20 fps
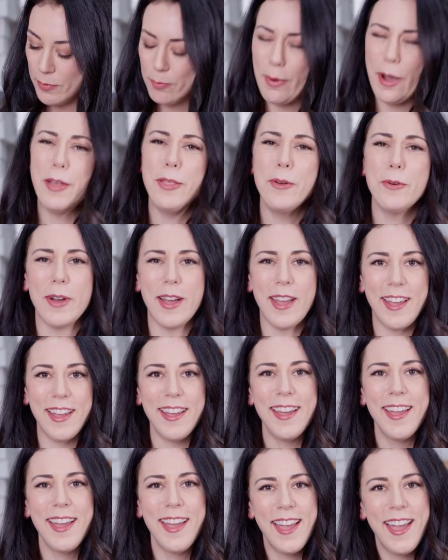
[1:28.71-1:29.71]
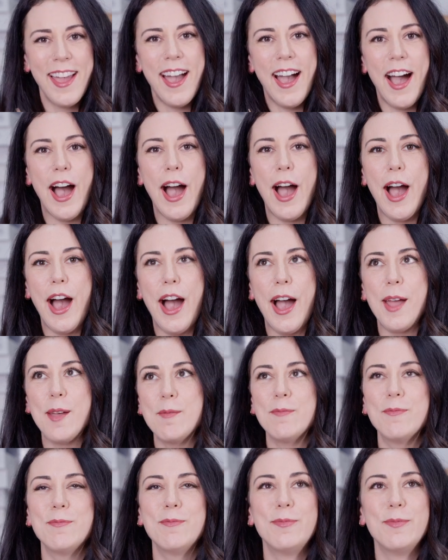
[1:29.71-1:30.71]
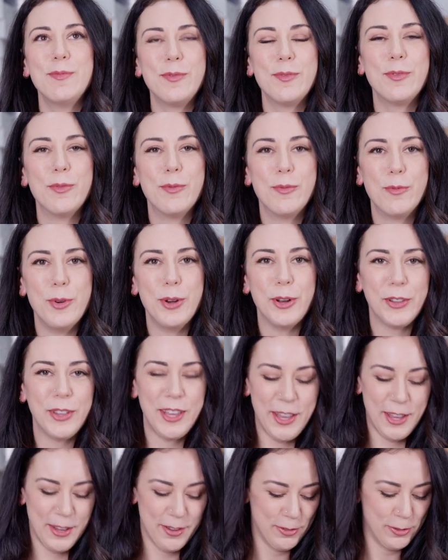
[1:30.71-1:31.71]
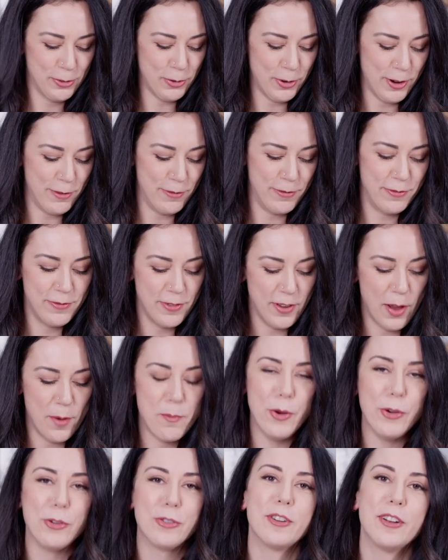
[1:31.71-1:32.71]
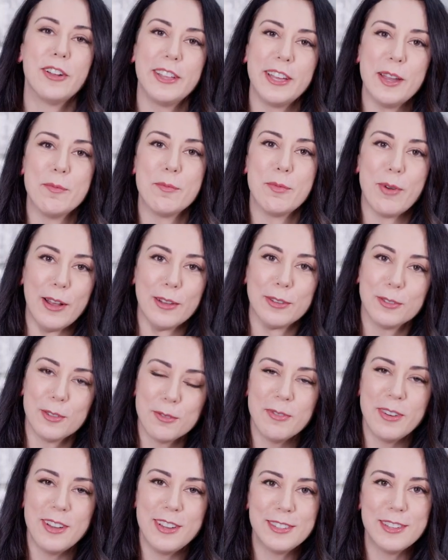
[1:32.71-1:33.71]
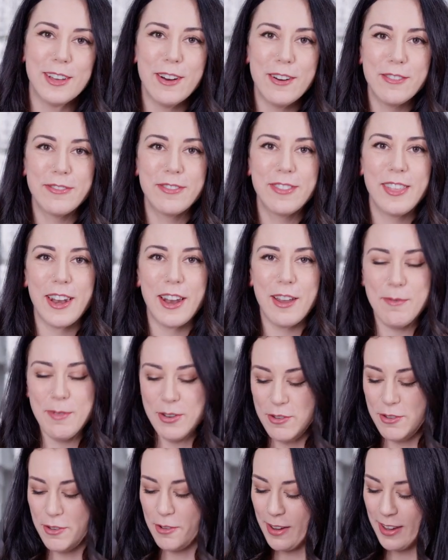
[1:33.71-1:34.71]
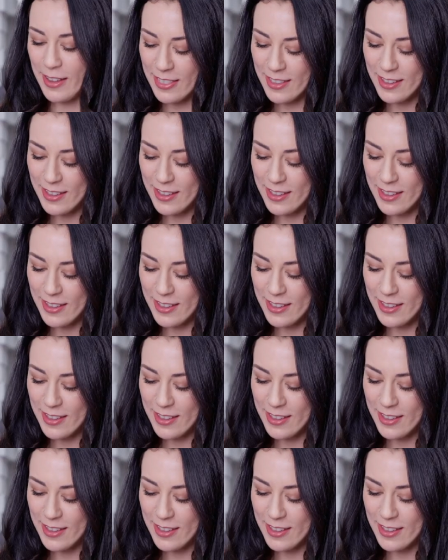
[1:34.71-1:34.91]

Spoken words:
By the way, I'm really sort of emotionally impressed with myself that I've been doing